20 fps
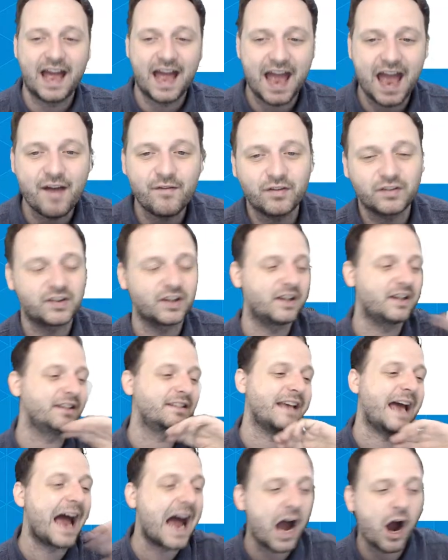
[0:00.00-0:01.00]
Everton
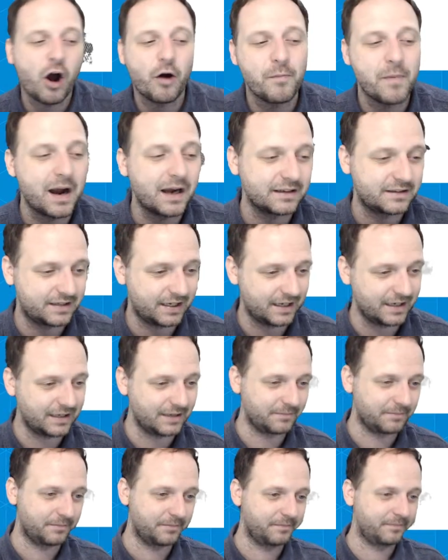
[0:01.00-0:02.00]
is out of my
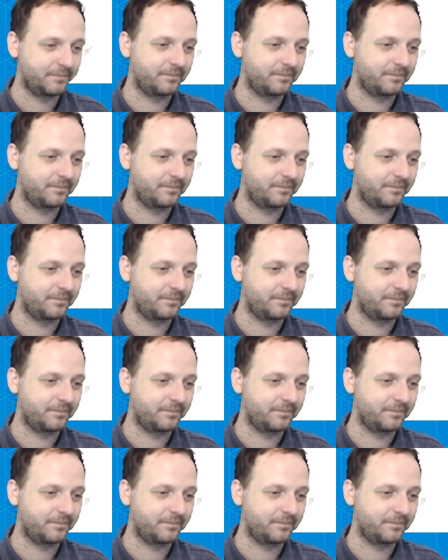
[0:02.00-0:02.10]
team.